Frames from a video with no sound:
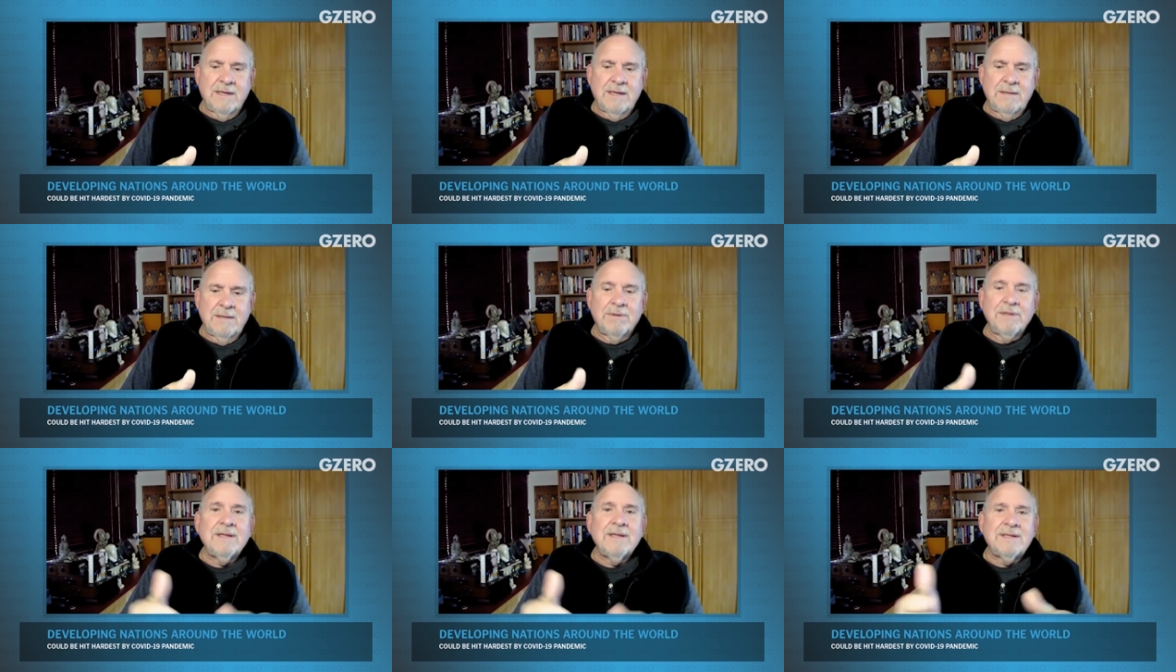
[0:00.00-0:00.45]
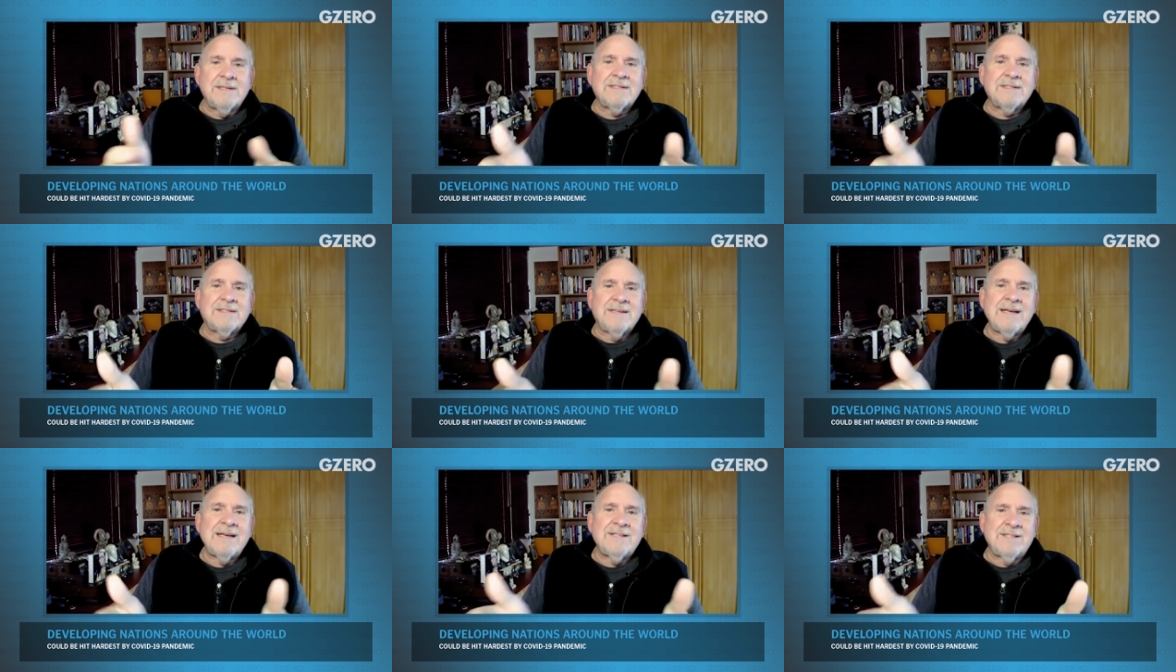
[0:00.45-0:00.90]
a
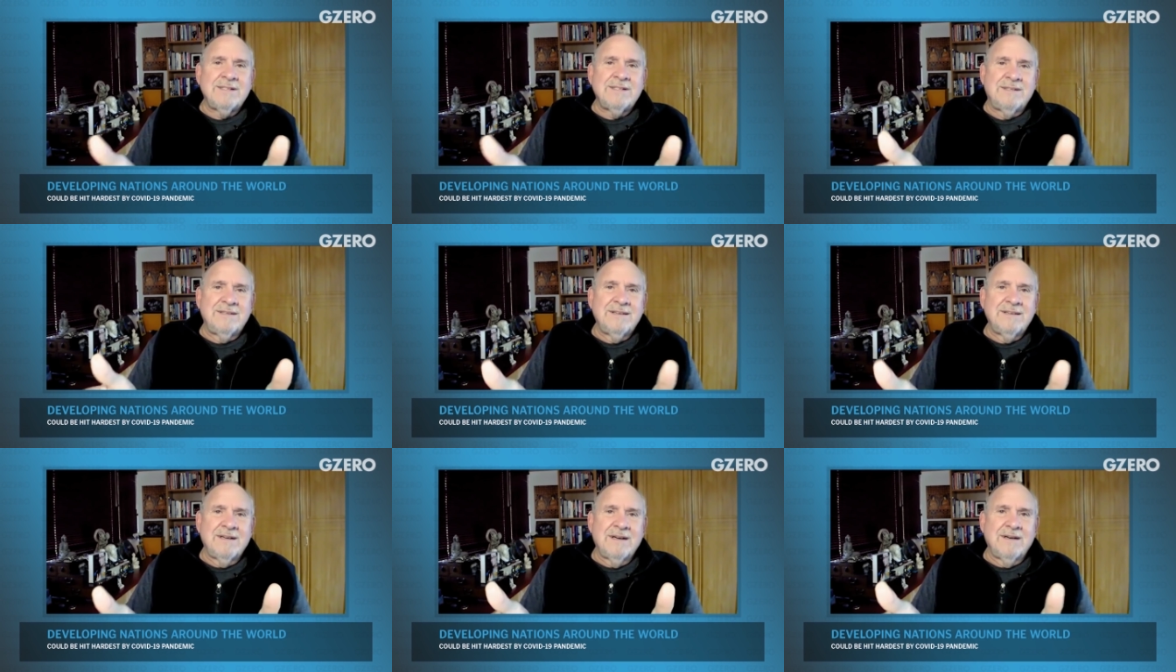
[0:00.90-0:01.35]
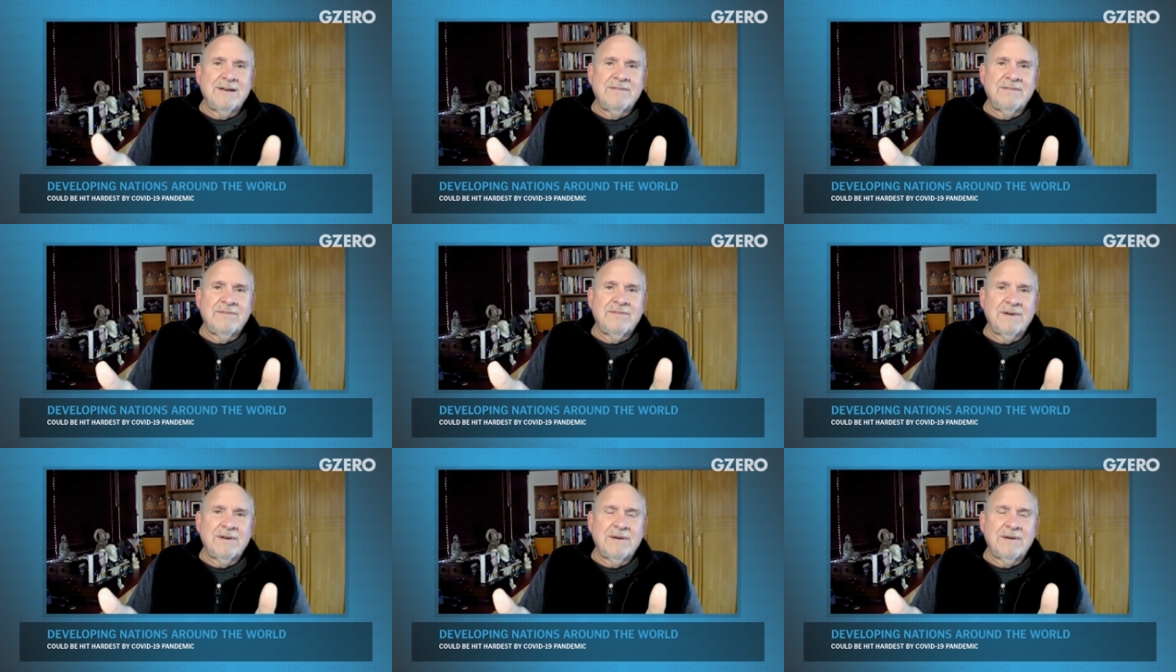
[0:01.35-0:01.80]
politicization
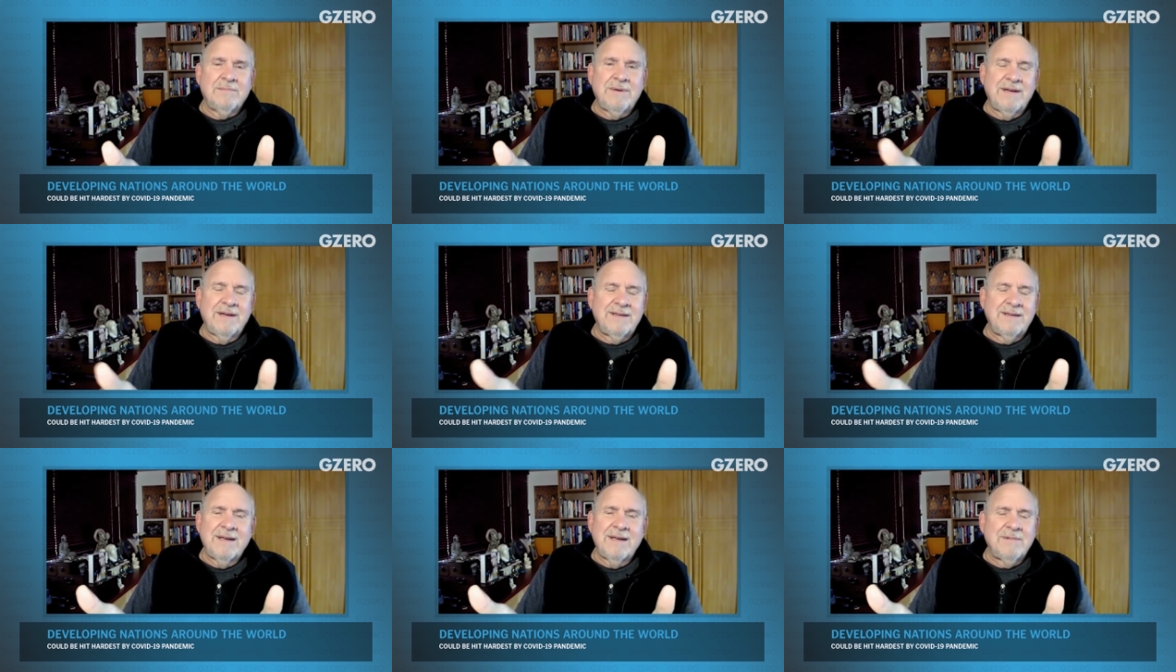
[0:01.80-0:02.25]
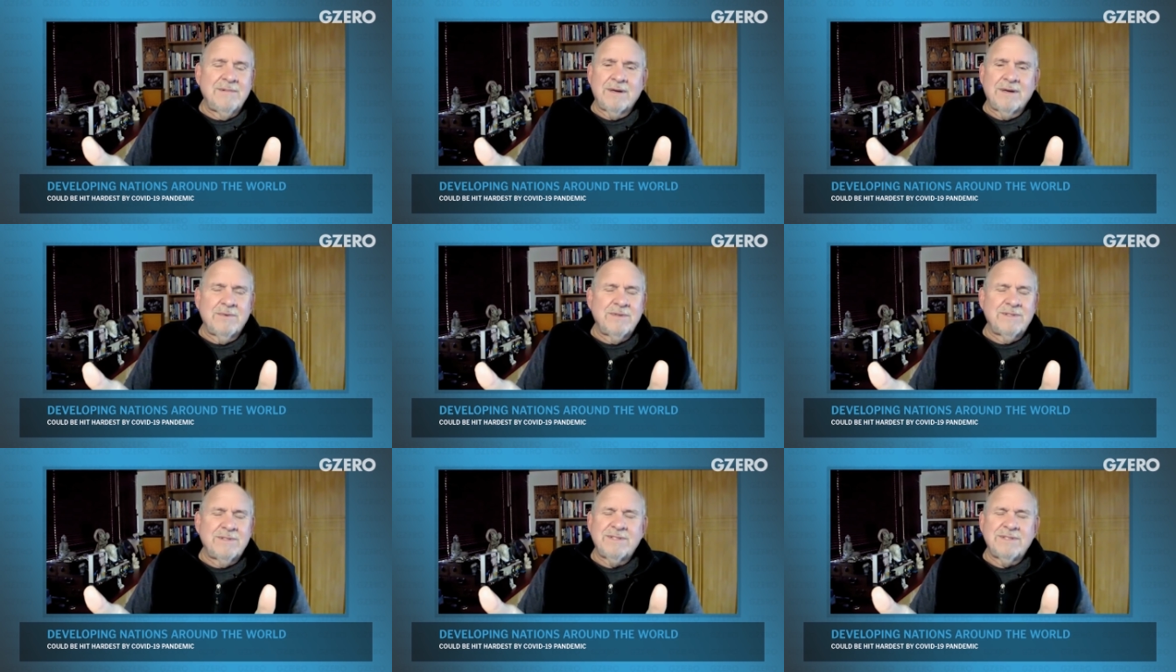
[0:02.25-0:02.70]
of a pandemic,
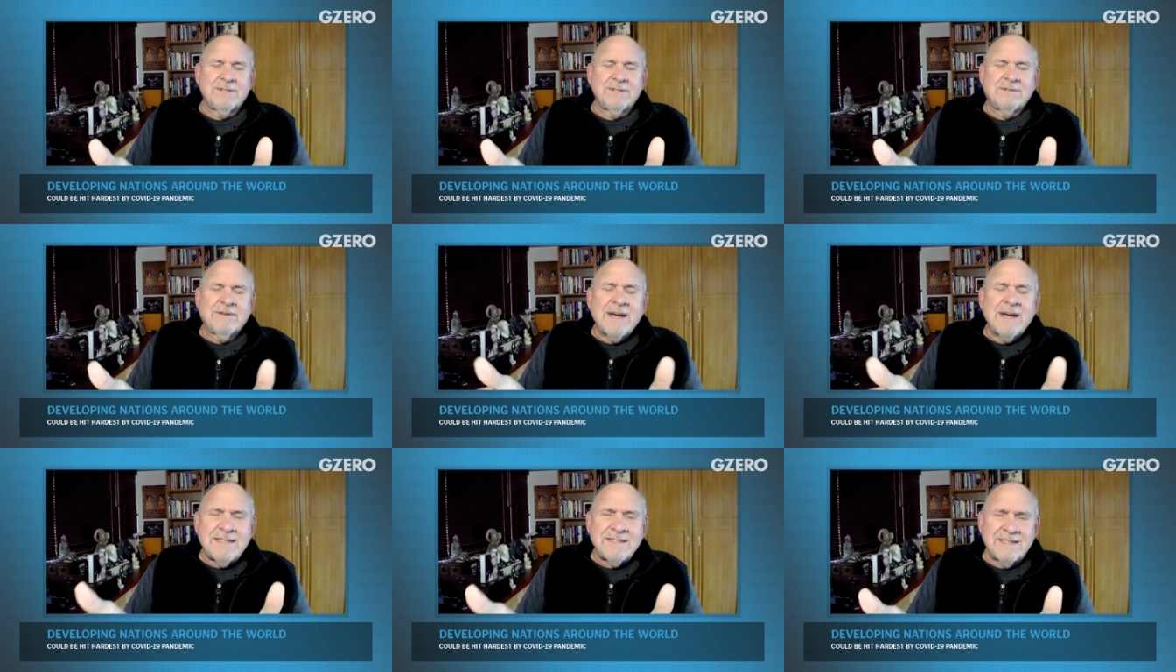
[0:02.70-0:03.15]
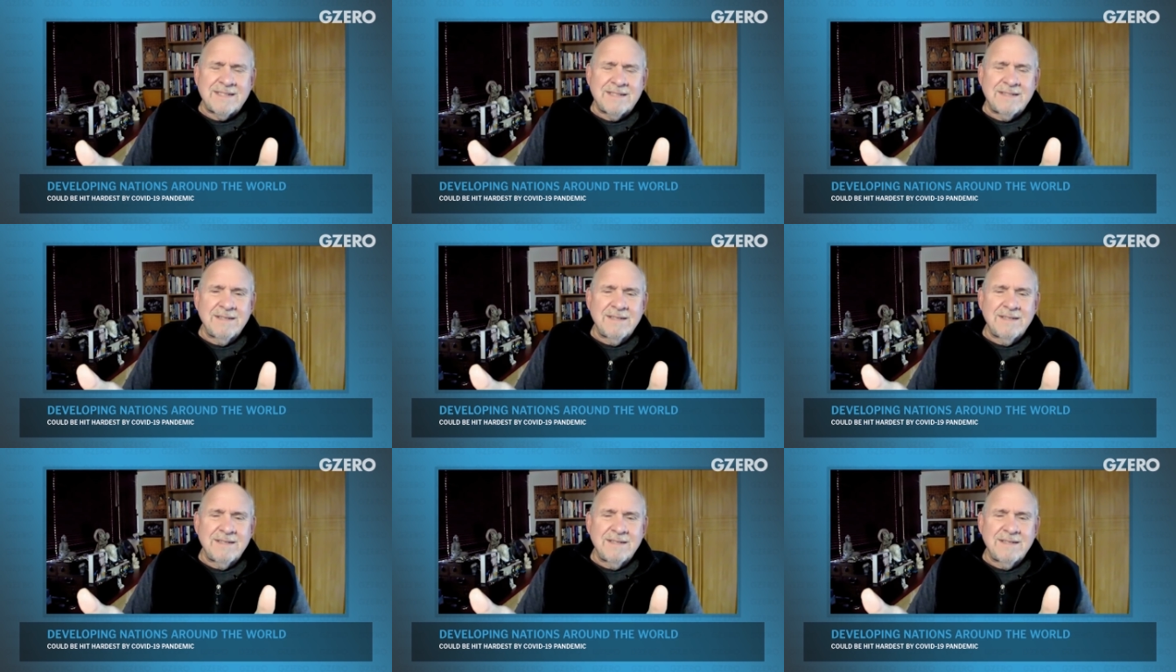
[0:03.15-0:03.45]
which is crazy.